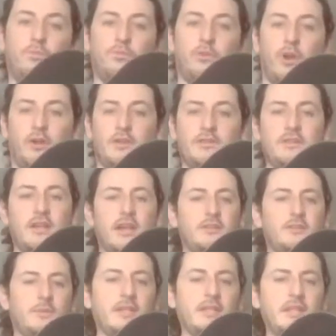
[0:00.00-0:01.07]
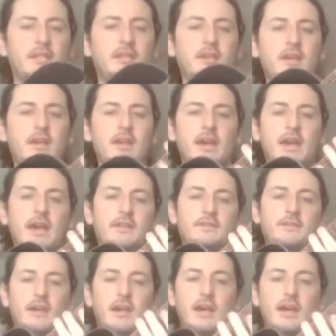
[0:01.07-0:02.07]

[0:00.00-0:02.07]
dark as night, really. And